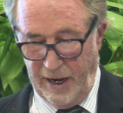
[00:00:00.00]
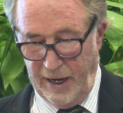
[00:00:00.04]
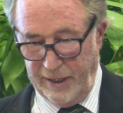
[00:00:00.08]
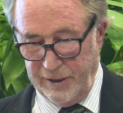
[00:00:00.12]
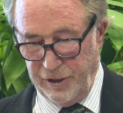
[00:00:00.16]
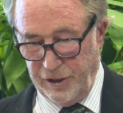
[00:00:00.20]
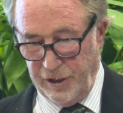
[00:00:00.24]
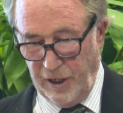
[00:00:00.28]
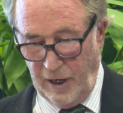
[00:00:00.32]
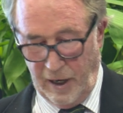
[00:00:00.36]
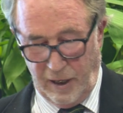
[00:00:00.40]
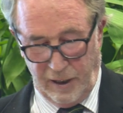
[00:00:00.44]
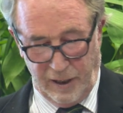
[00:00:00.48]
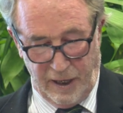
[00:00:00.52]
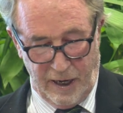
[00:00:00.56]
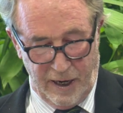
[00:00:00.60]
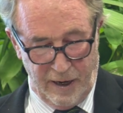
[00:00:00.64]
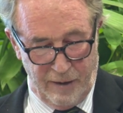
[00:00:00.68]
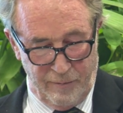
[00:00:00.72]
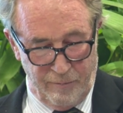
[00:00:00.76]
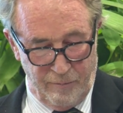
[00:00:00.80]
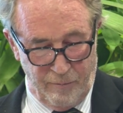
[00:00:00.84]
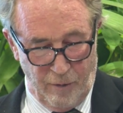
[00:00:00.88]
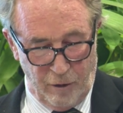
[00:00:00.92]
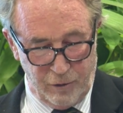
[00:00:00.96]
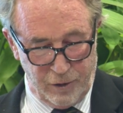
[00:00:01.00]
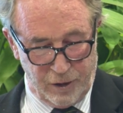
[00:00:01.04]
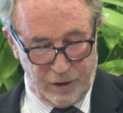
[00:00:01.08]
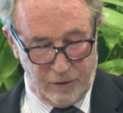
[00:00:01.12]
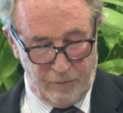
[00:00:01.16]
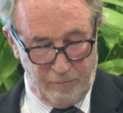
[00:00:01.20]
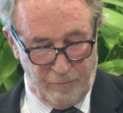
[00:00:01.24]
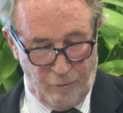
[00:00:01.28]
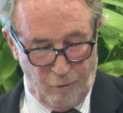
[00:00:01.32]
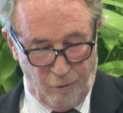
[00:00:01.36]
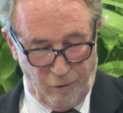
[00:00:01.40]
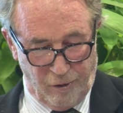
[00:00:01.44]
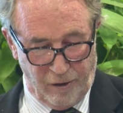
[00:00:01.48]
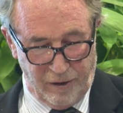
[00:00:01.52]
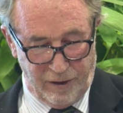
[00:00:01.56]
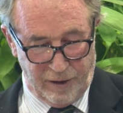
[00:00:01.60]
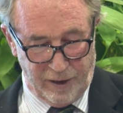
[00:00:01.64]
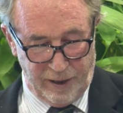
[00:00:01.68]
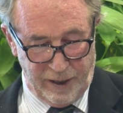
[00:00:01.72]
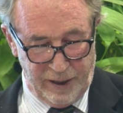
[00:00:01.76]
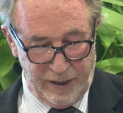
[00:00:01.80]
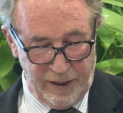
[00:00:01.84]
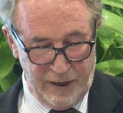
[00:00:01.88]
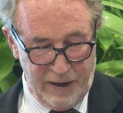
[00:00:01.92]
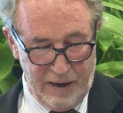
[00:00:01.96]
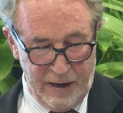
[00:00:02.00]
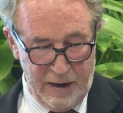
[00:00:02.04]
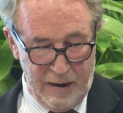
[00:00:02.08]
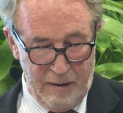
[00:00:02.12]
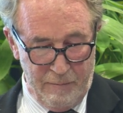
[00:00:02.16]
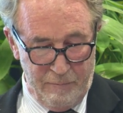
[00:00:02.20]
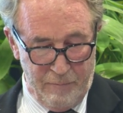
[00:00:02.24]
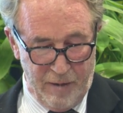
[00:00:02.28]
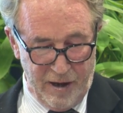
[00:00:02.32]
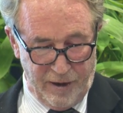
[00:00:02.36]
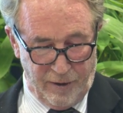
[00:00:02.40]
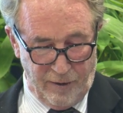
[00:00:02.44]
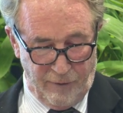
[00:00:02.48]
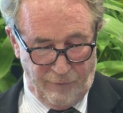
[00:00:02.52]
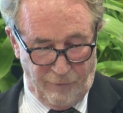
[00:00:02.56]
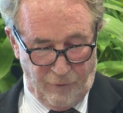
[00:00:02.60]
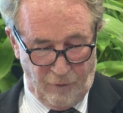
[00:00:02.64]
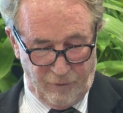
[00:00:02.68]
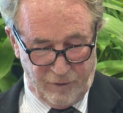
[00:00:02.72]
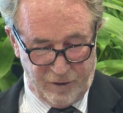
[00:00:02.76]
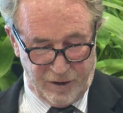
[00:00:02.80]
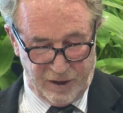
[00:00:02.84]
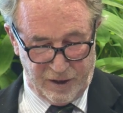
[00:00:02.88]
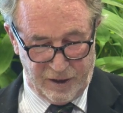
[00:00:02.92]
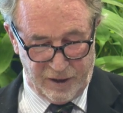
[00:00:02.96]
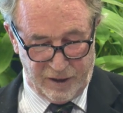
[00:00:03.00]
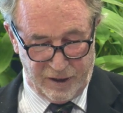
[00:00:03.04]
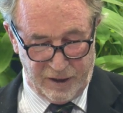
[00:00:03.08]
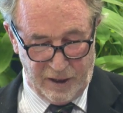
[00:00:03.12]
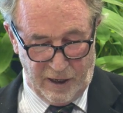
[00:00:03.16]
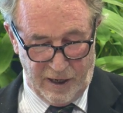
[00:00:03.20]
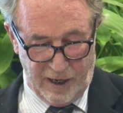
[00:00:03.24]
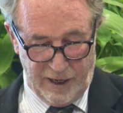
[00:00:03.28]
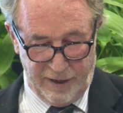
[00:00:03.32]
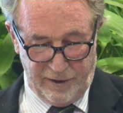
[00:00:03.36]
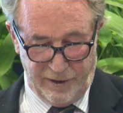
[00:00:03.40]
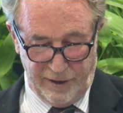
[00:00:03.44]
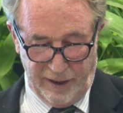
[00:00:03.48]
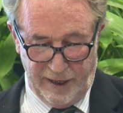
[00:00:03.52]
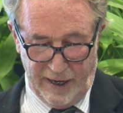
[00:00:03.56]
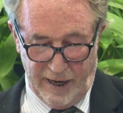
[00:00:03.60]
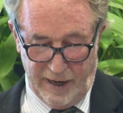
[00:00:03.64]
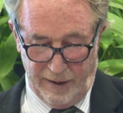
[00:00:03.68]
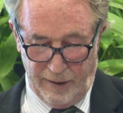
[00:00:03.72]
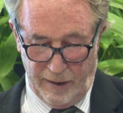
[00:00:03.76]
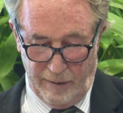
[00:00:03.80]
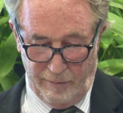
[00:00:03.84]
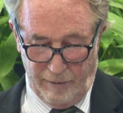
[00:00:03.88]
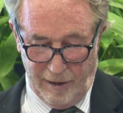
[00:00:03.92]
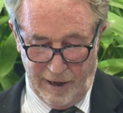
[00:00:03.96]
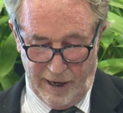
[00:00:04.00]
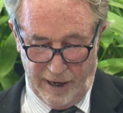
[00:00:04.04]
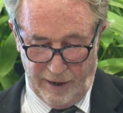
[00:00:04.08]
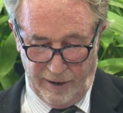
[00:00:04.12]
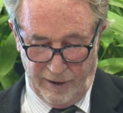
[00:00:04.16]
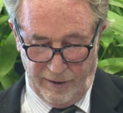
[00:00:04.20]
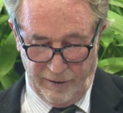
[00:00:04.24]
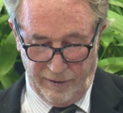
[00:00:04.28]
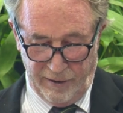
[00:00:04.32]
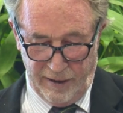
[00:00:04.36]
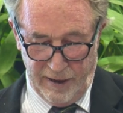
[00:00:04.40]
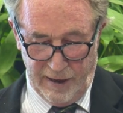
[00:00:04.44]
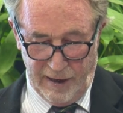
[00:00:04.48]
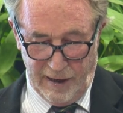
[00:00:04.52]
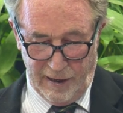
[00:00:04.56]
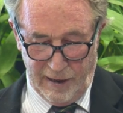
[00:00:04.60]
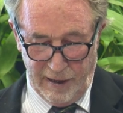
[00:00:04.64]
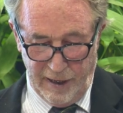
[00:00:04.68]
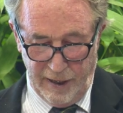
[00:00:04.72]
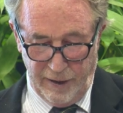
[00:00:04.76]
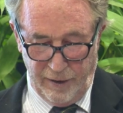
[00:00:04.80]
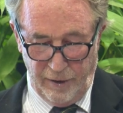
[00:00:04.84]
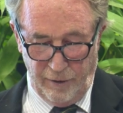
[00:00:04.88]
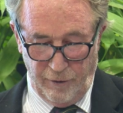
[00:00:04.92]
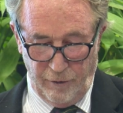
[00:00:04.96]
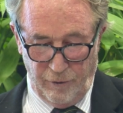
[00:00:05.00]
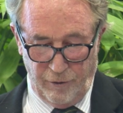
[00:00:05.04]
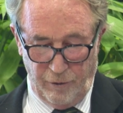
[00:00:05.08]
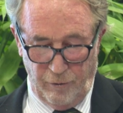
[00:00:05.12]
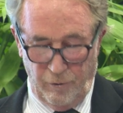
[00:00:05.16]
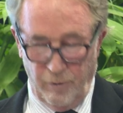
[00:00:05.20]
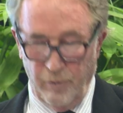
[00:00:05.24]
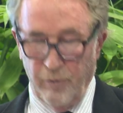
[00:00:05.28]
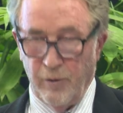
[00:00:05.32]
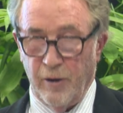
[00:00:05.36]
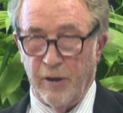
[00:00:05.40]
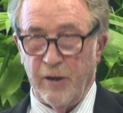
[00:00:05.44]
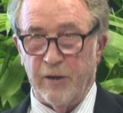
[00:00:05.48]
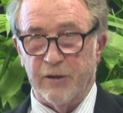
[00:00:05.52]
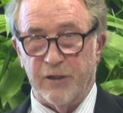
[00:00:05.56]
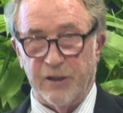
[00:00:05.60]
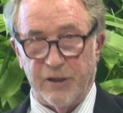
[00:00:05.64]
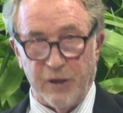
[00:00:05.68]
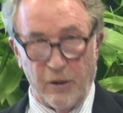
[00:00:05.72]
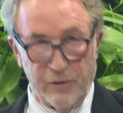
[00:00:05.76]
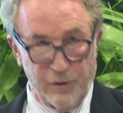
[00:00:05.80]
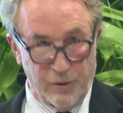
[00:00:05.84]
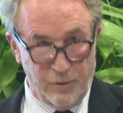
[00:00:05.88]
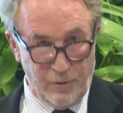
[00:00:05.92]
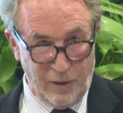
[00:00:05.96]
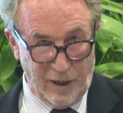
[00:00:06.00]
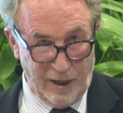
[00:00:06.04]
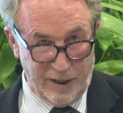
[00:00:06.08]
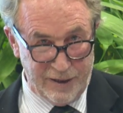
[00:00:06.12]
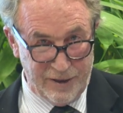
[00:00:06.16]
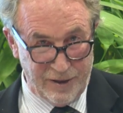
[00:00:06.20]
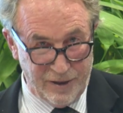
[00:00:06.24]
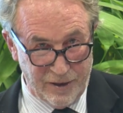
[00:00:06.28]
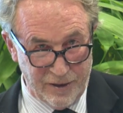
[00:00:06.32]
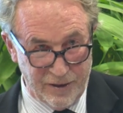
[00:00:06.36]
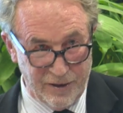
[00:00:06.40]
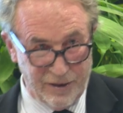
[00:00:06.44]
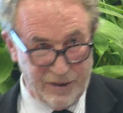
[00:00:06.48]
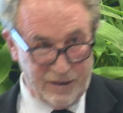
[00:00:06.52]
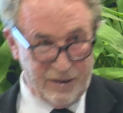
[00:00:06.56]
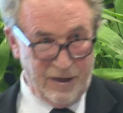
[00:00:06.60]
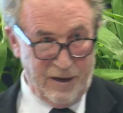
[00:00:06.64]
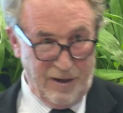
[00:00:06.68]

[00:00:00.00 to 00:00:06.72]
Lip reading: agile, and most importantly, better for society and the planet, leading to social license.